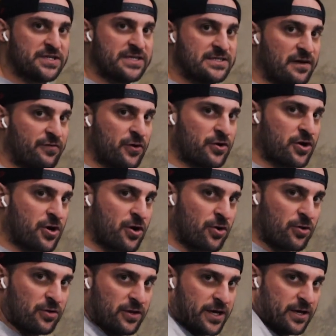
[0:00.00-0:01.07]
as if you're
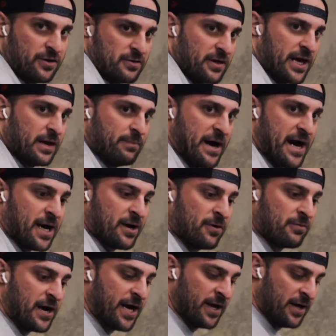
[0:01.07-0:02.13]
curling your leg,
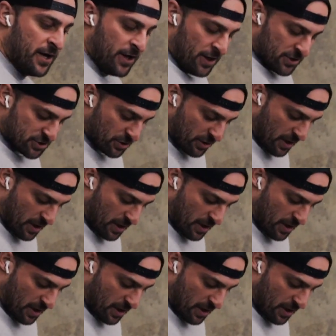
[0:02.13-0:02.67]
right? So you're